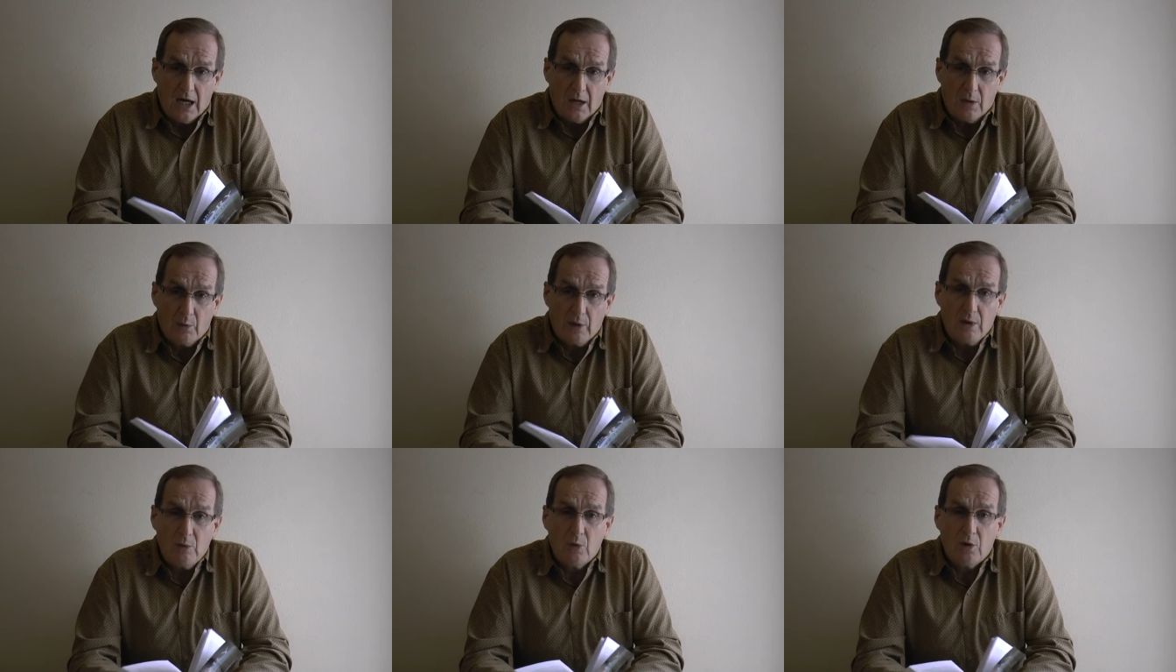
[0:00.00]

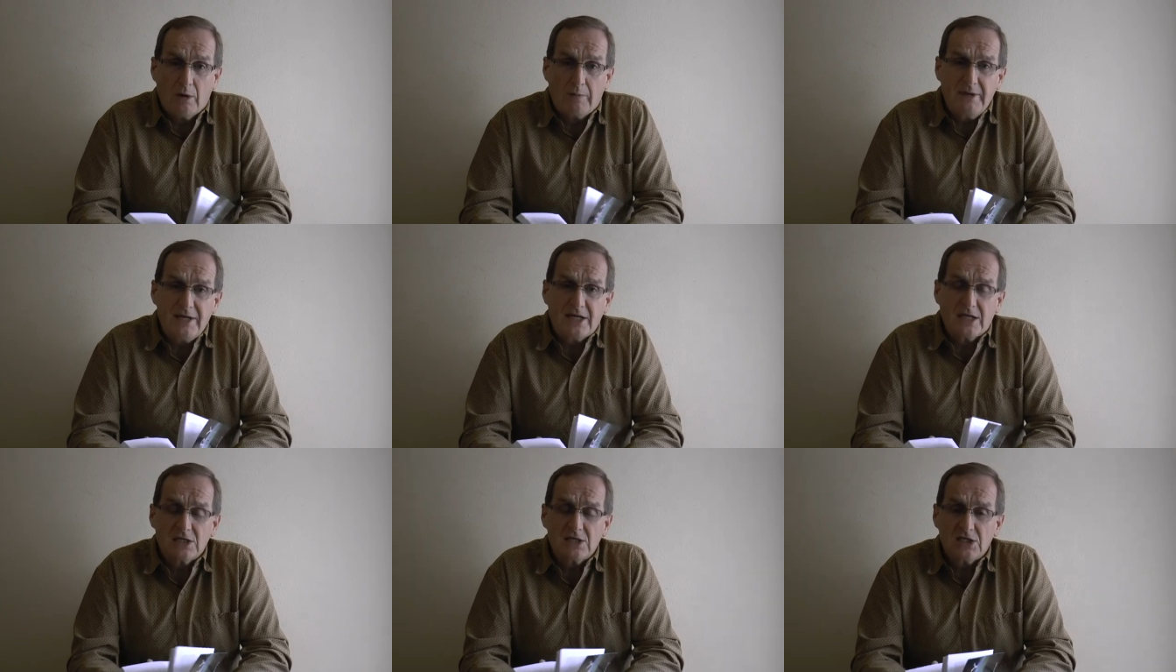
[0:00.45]
We will
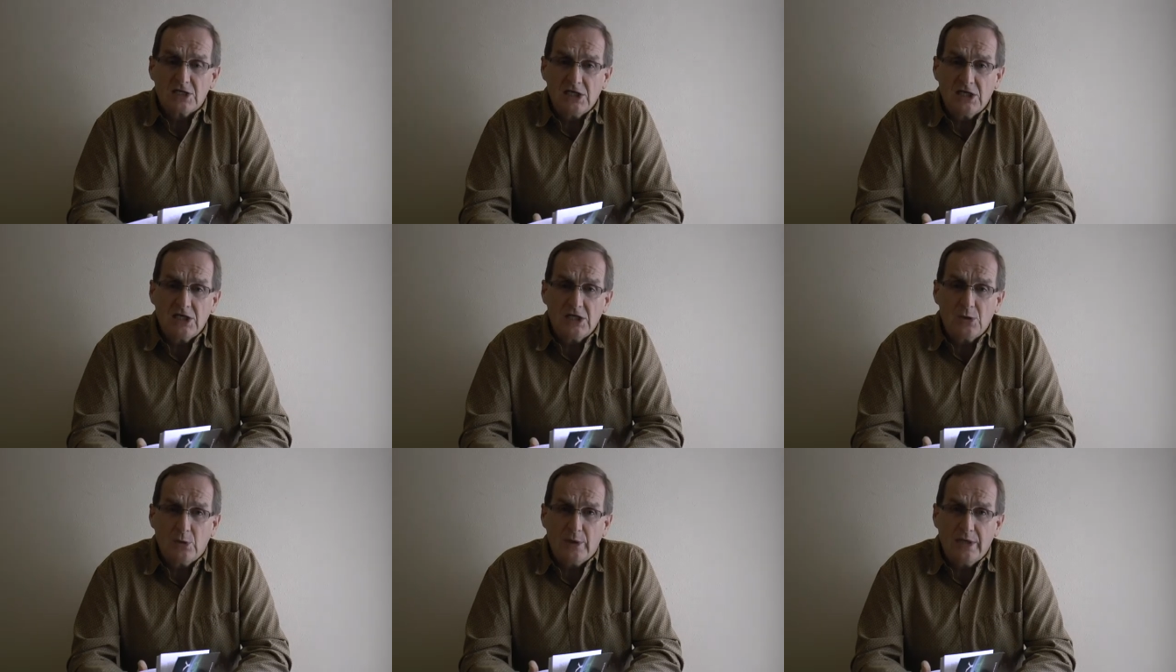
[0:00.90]
be
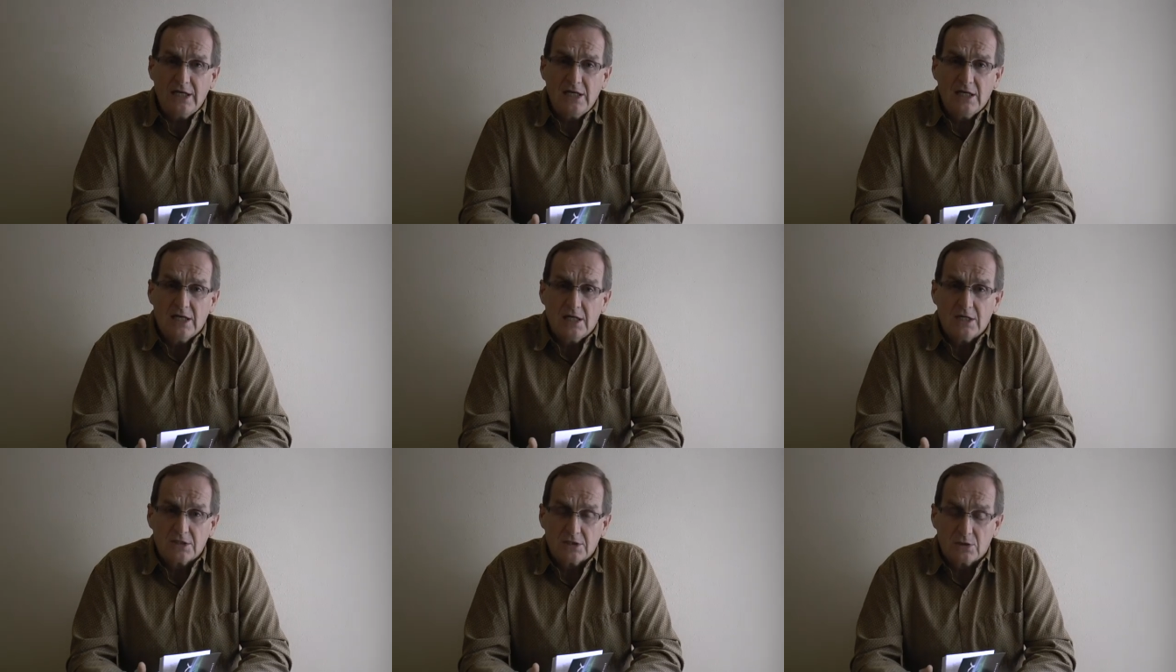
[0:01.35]
continuing
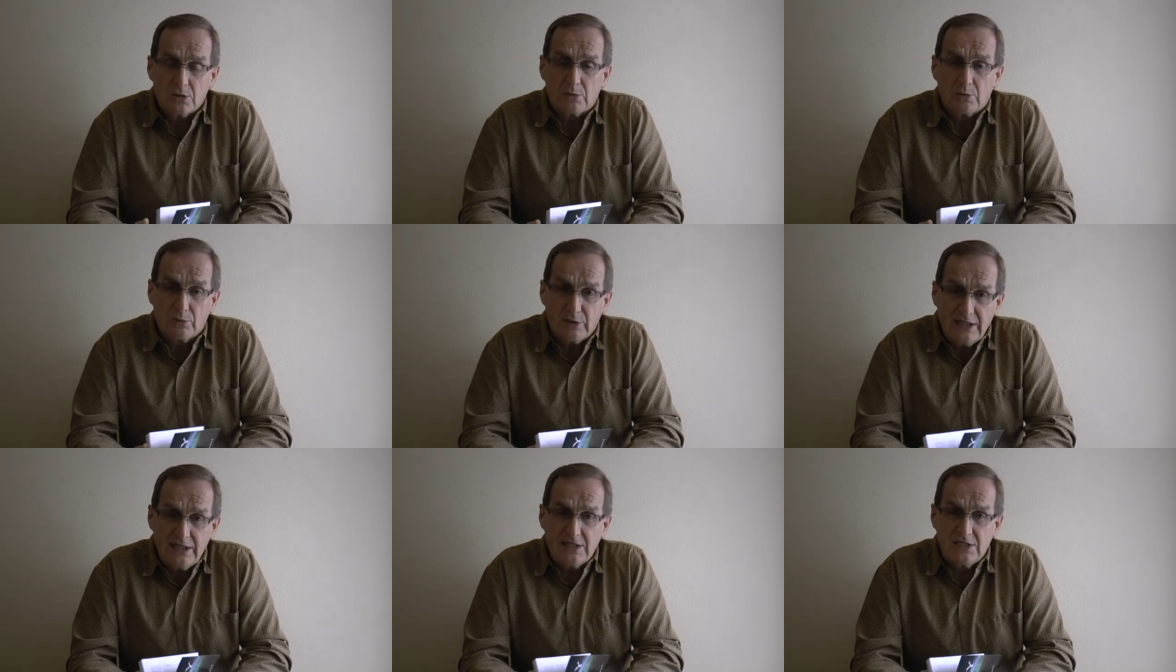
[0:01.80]
to
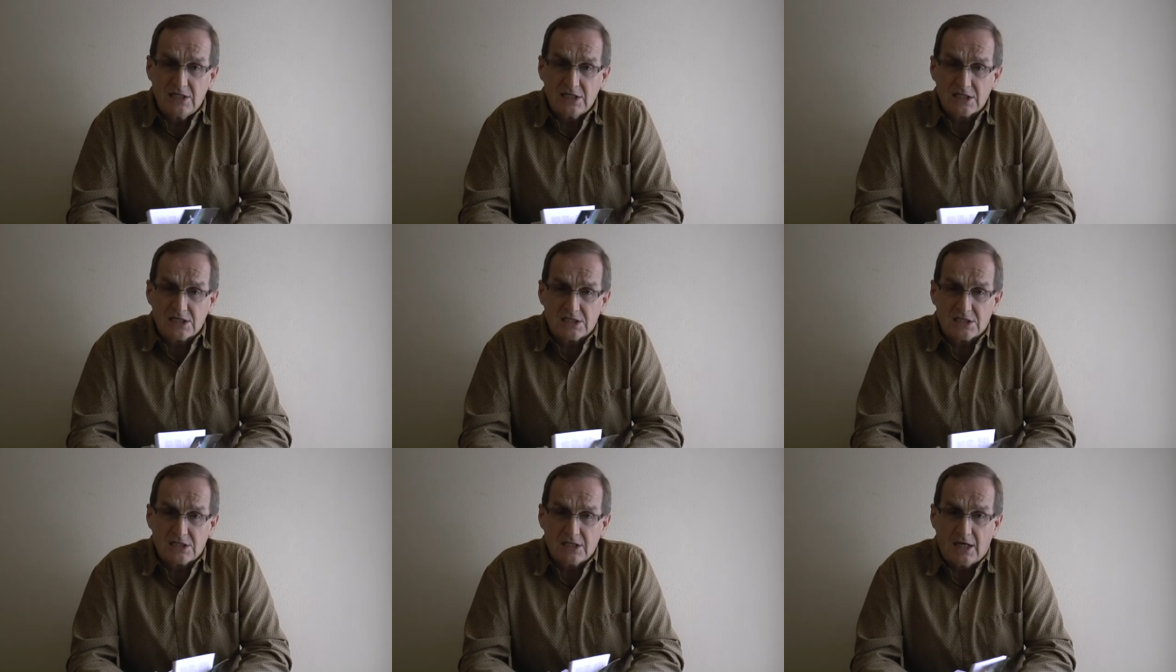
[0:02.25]
read
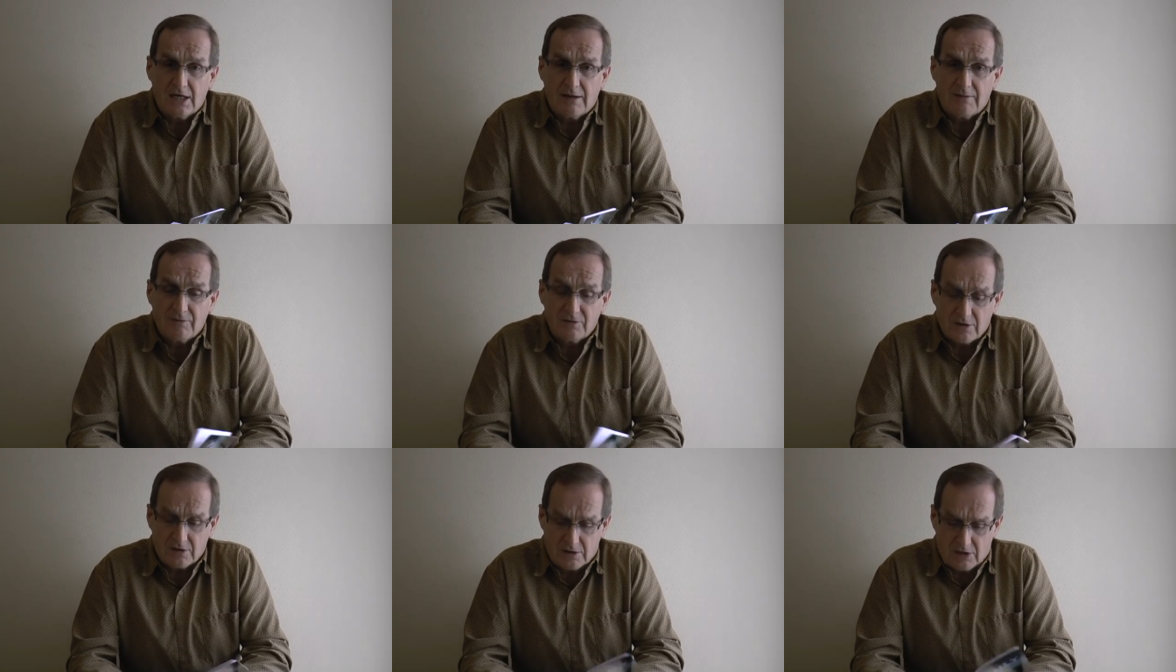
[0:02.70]
this,
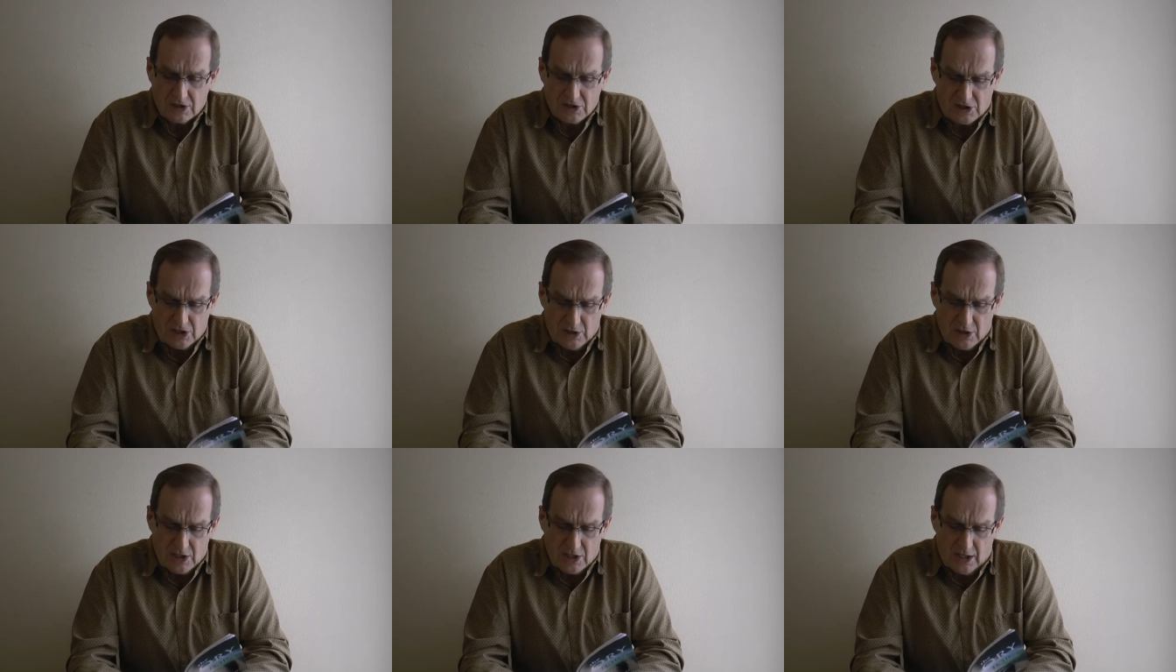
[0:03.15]

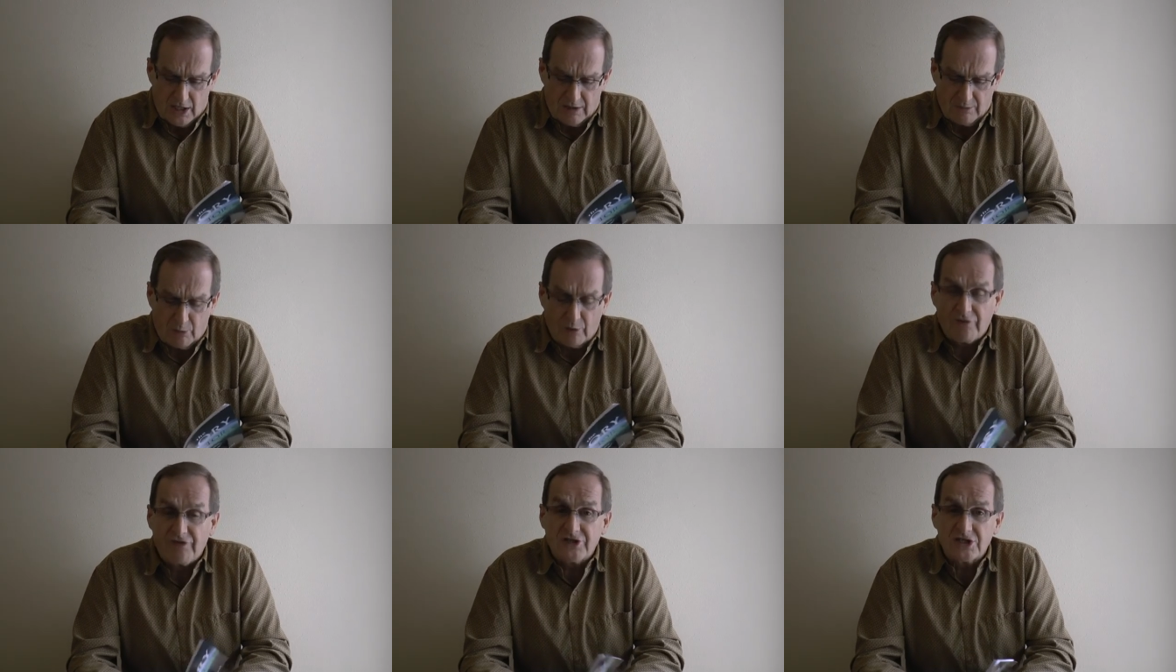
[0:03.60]
continuing
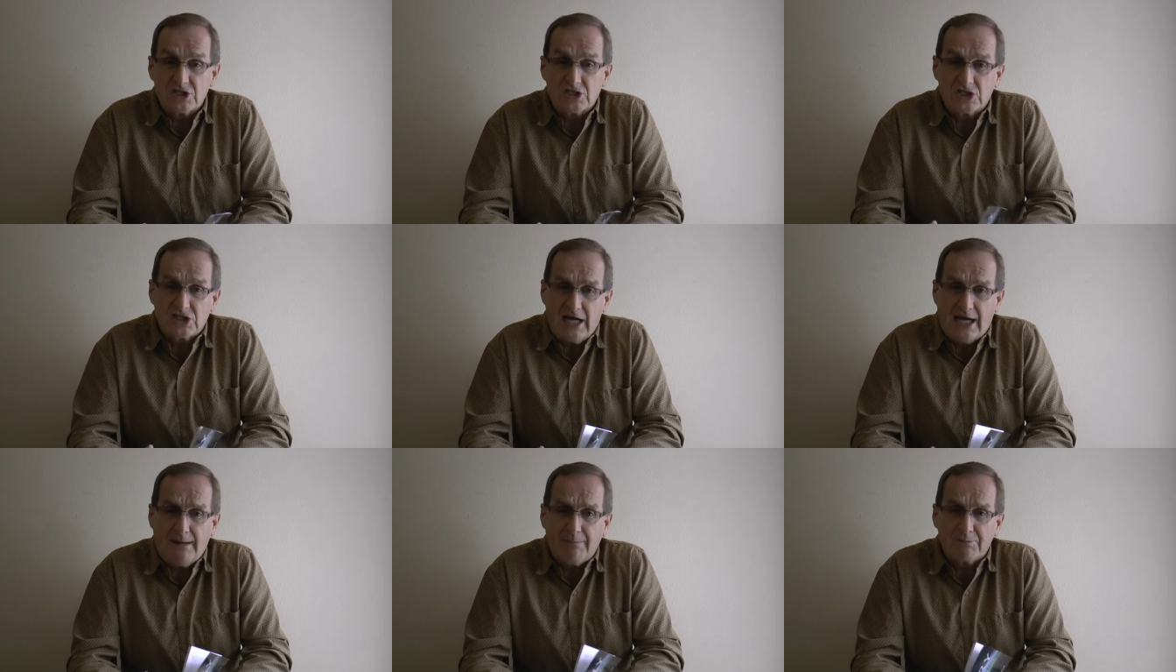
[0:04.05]
on with this
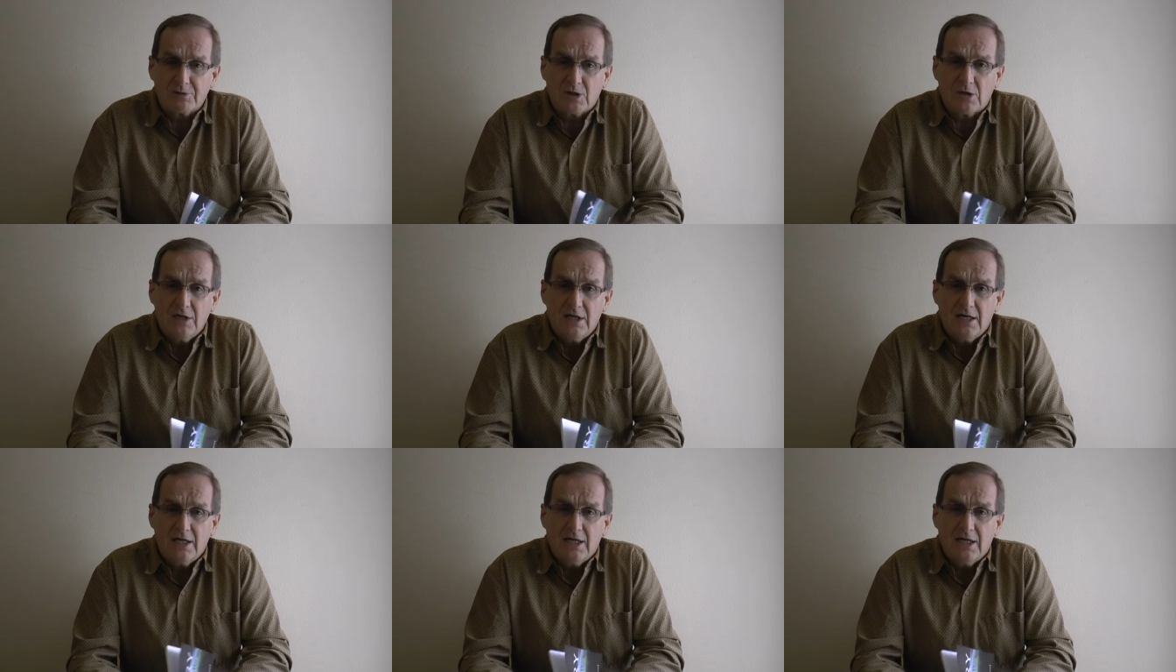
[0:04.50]
chapter,